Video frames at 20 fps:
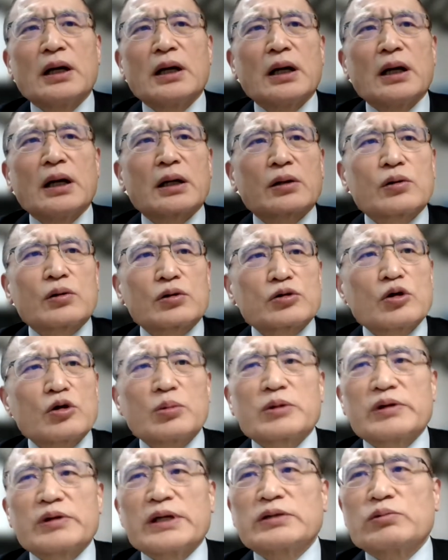uh,
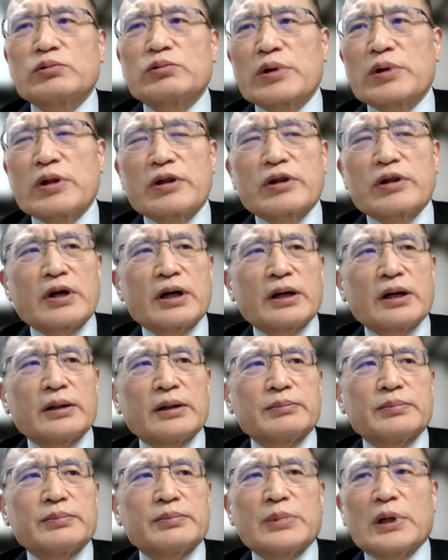corroborate with uh,
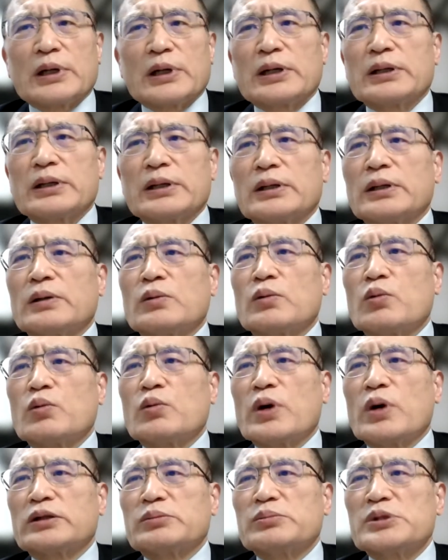
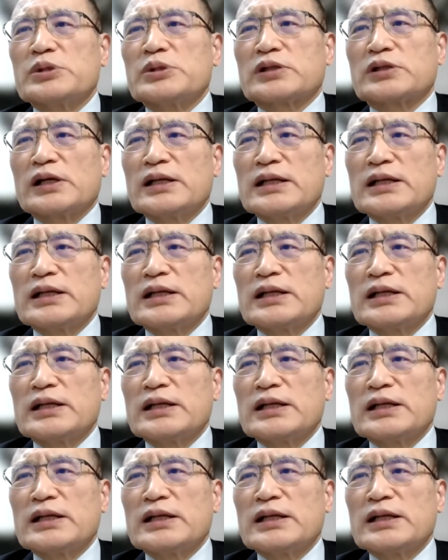what Mr.